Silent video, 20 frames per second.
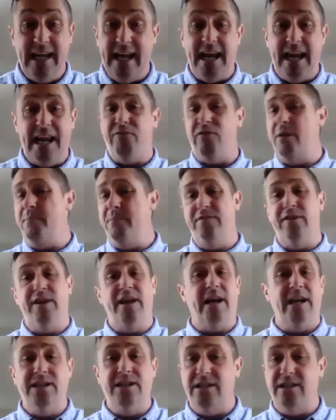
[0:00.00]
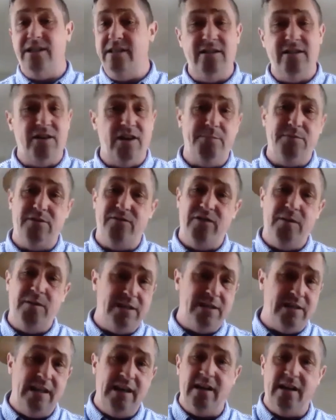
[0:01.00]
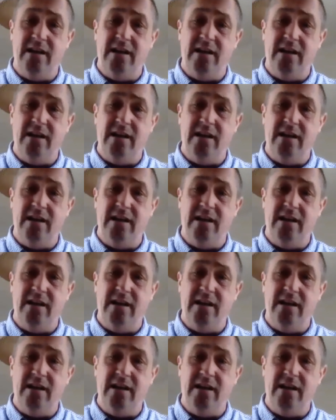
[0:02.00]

it can have ramifications in terms of you missing